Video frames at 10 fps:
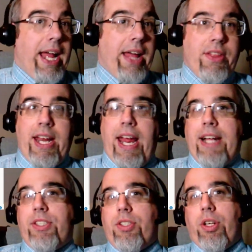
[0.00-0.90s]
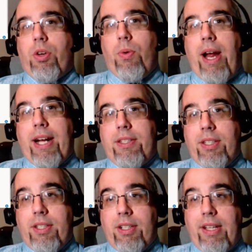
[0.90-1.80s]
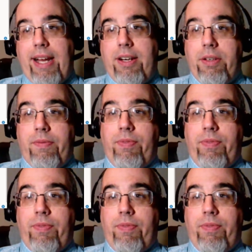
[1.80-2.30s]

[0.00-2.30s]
and then answer the correct letter.